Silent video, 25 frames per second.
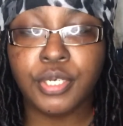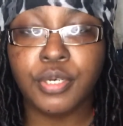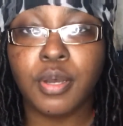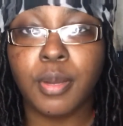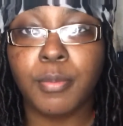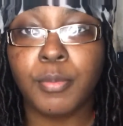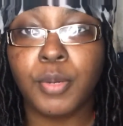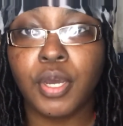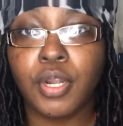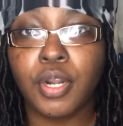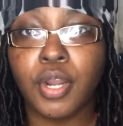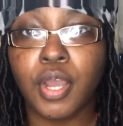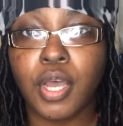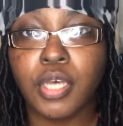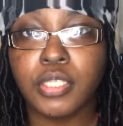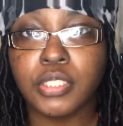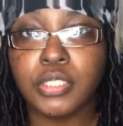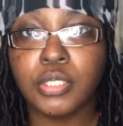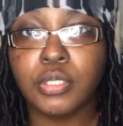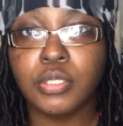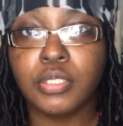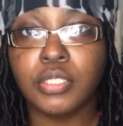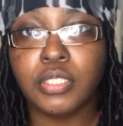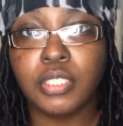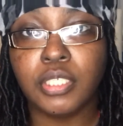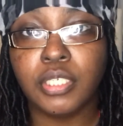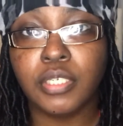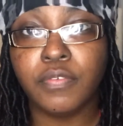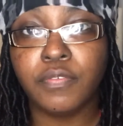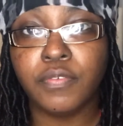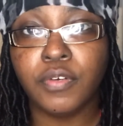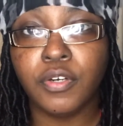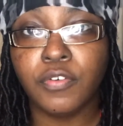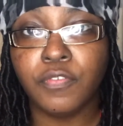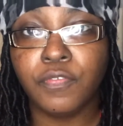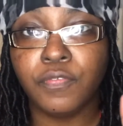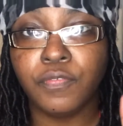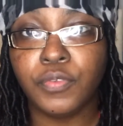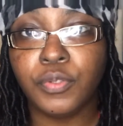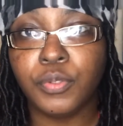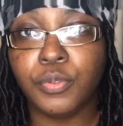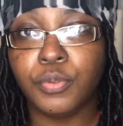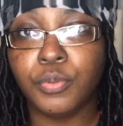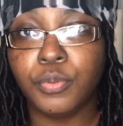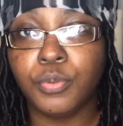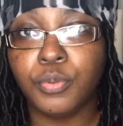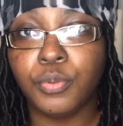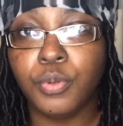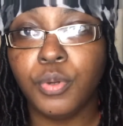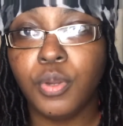I'm gonna also leave a
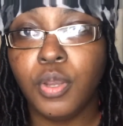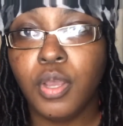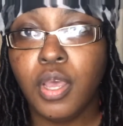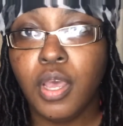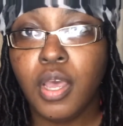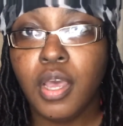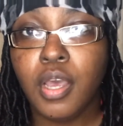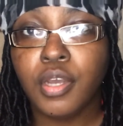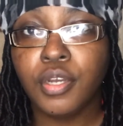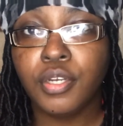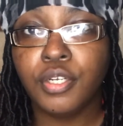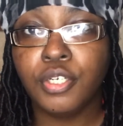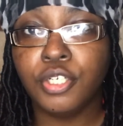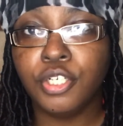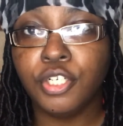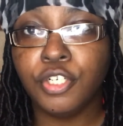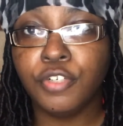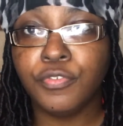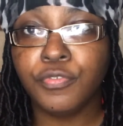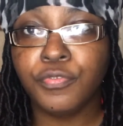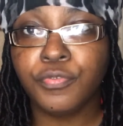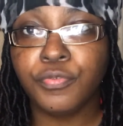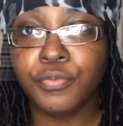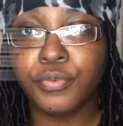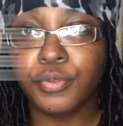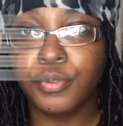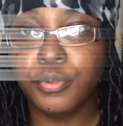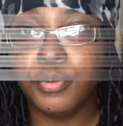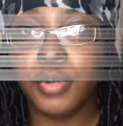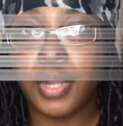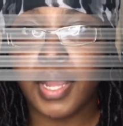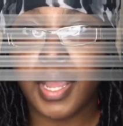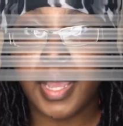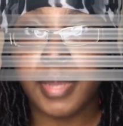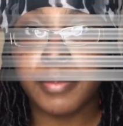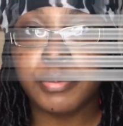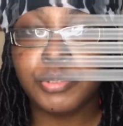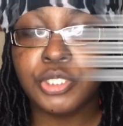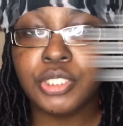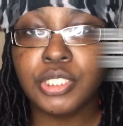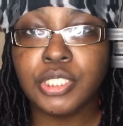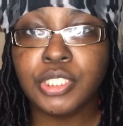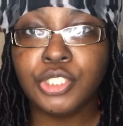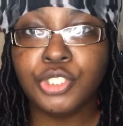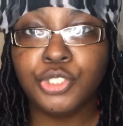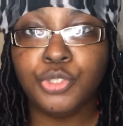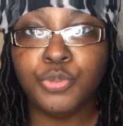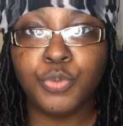few good fruit options.